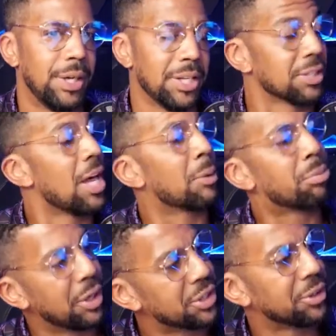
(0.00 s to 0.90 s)
It's a lot of
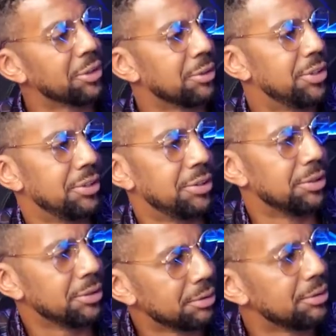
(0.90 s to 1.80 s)
pressure
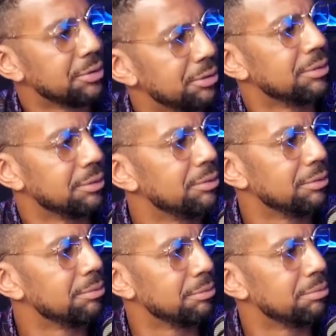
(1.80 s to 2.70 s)
to
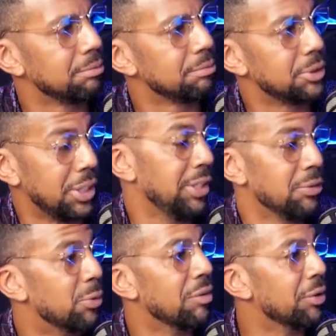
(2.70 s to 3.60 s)
yeah stay in
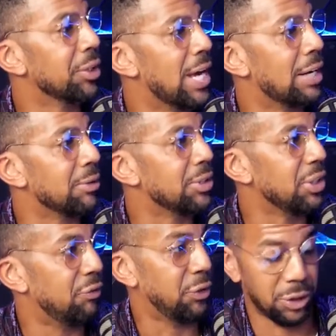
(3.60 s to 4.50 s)
1,200 calories.
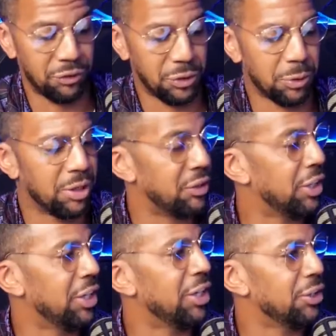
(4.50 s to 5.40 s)
Sure. If you if you if you
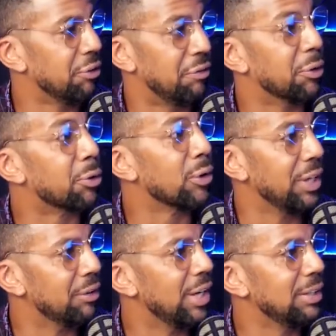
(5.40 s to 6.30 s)
hit it, you feel
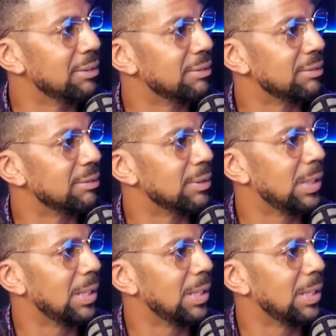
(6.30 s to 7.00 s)
great, right? Mm-hmm.